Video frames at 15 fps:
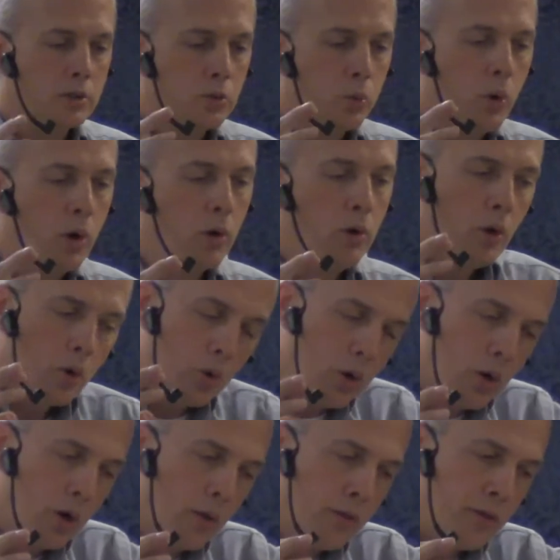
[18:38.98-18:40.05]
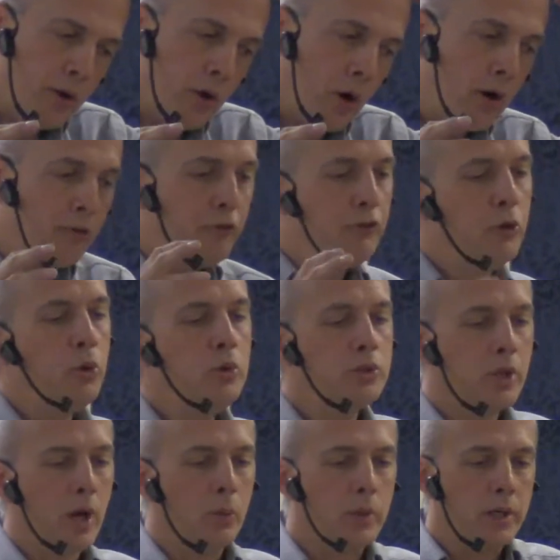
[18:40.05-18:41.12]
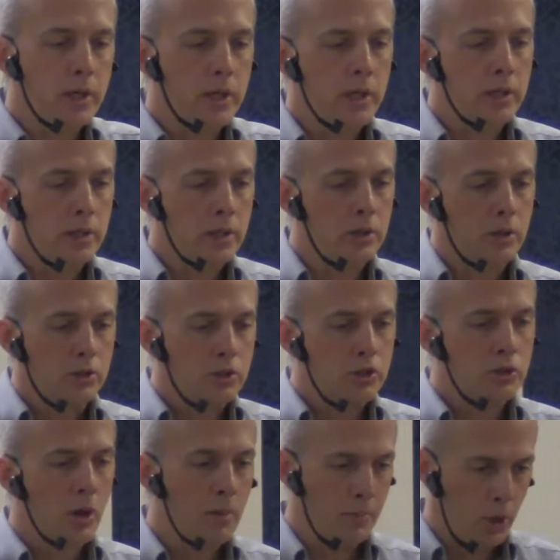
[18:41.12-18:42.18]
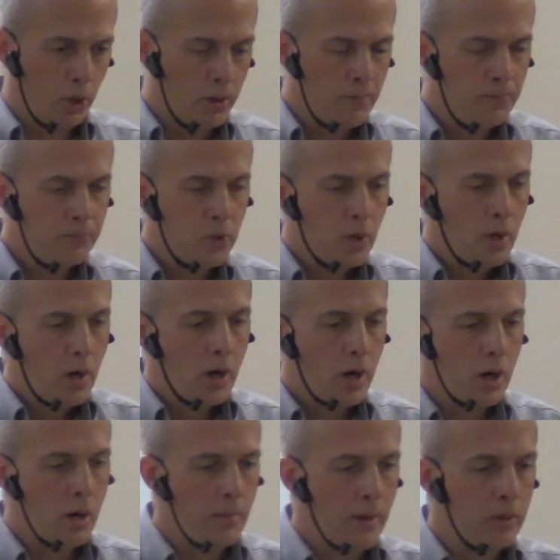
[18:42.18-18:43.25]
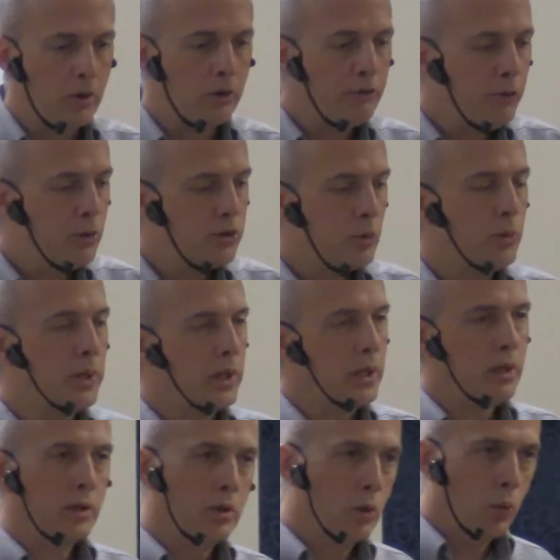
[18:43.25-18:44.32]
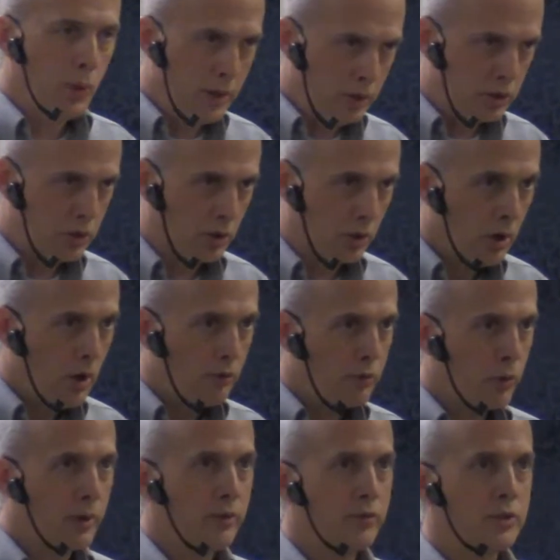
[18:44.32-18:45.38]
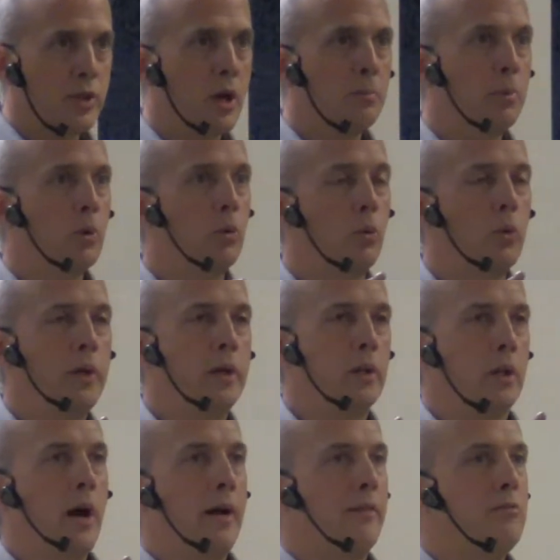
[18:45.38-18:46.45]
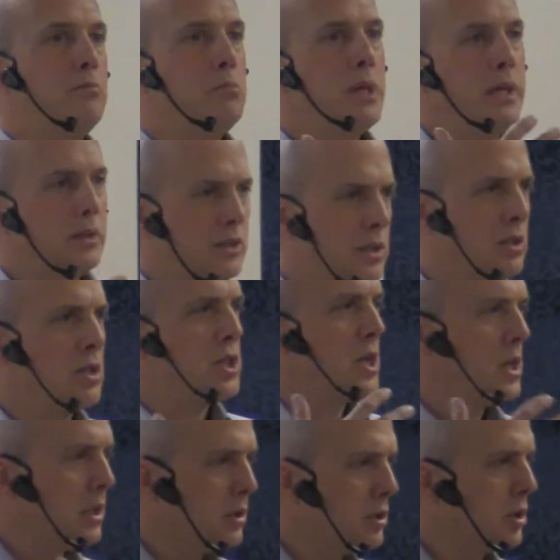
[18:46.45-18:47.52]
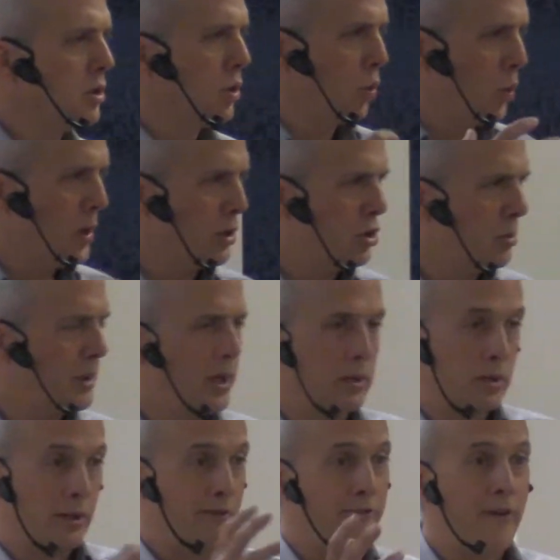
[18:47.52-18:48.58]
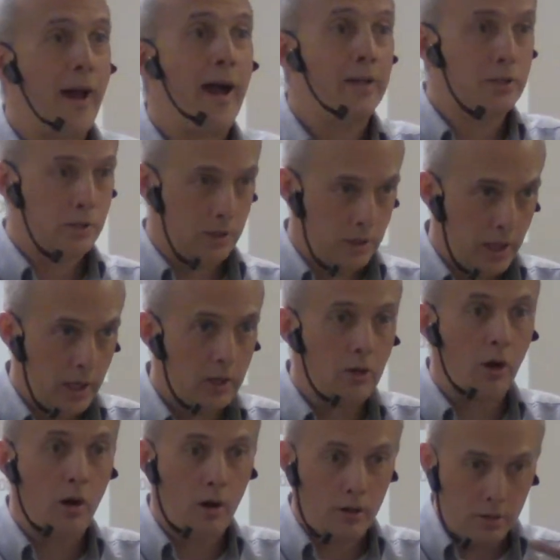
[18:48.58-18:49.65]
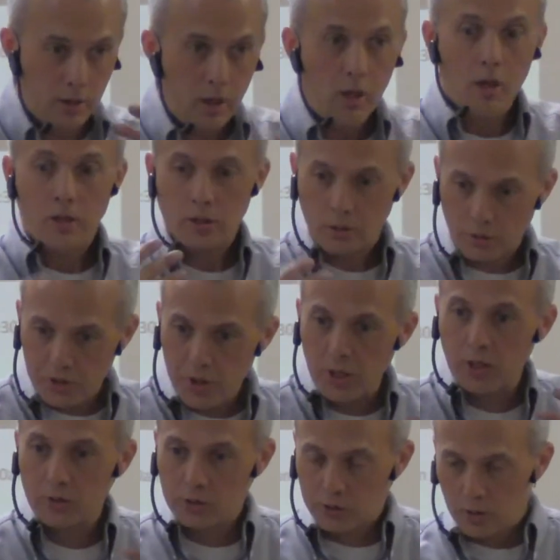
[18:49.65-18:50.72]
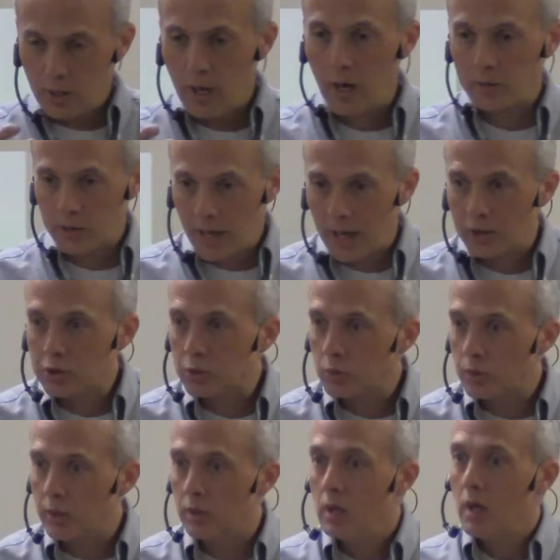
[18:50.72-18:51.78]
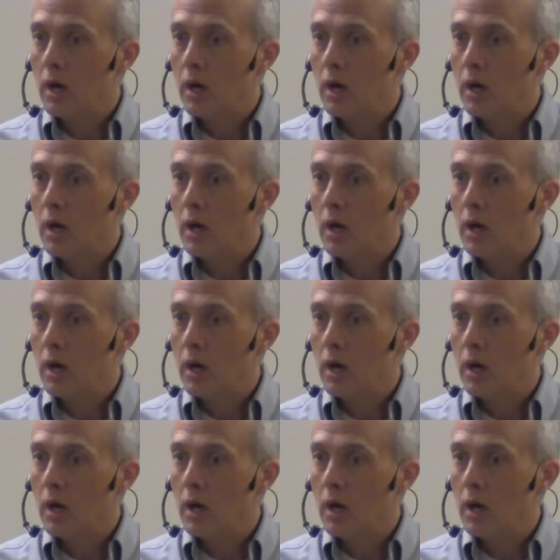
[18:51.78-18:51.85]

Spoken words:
well, there are foods that we eat in the summer, and there are foods that we eat in the winter. For example, we eat a lot of meats and things in the winter because of the fats to take on, things to actually